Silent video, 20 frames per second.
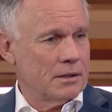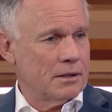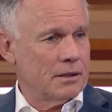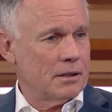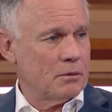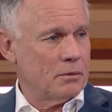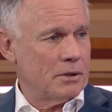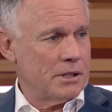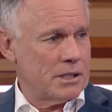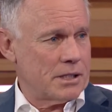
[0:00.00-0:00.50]

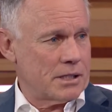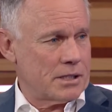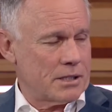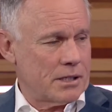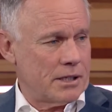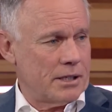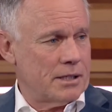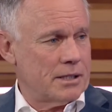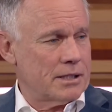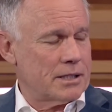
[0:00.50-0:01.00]
We just
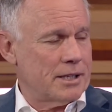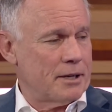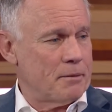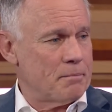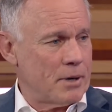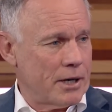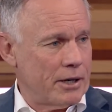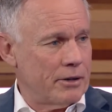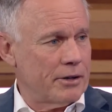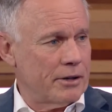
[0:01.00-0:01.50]
see it as an
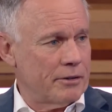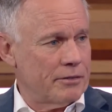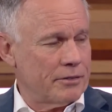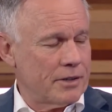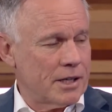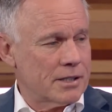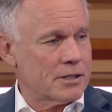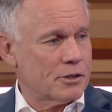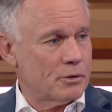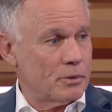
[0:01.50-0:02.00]
imperative for
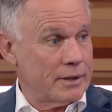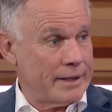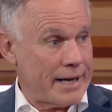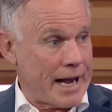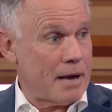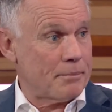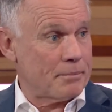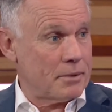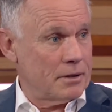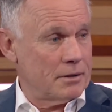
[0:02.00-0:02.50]
us to
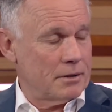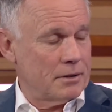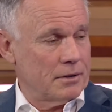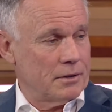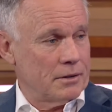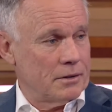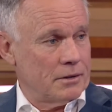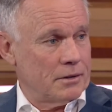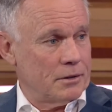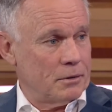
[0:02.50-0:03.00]
adapt
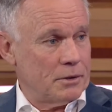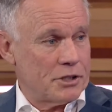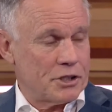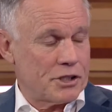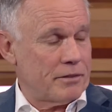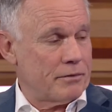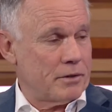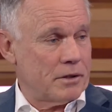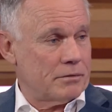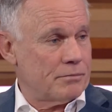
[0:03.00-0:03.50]
to
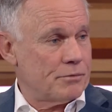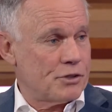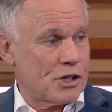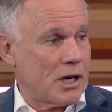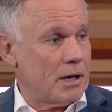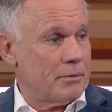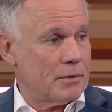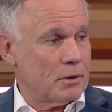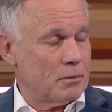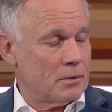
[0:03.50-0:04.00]
whichever
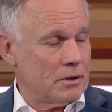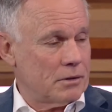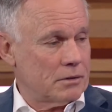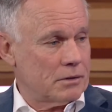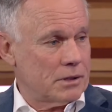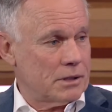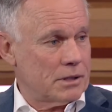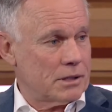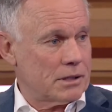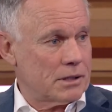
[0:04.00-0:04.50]
shape the world
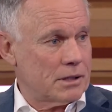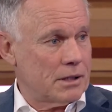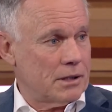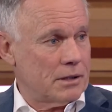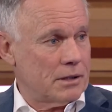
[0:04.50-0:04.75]
is